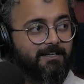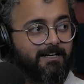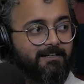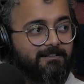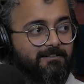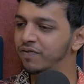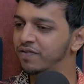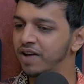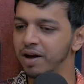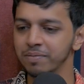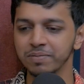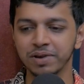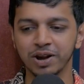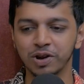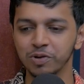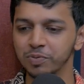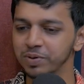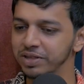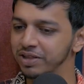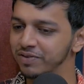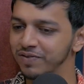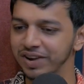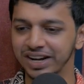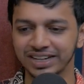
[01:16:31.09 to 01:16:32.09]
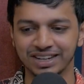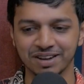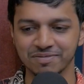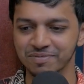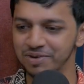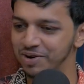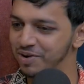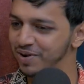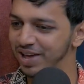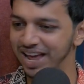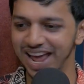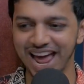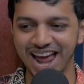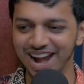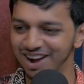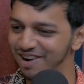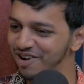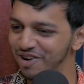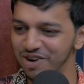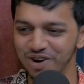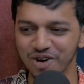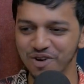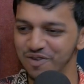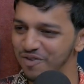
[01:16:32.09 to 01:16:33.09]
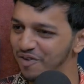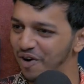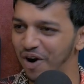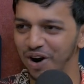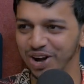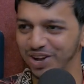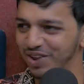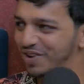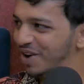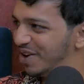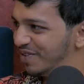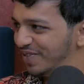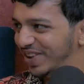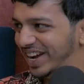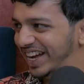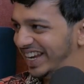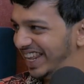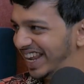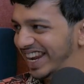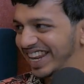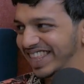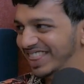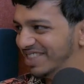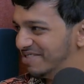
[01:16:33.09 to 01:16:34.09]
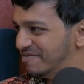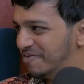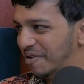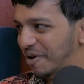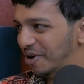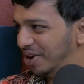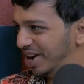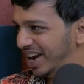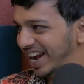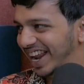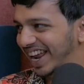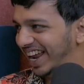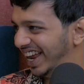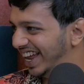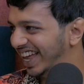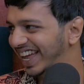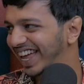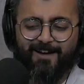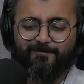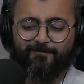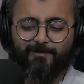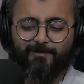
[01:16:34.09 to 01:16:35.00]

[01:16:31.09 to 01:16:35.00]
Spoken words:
You have come here to be the victim today. I don't know what you have eaten in the morning.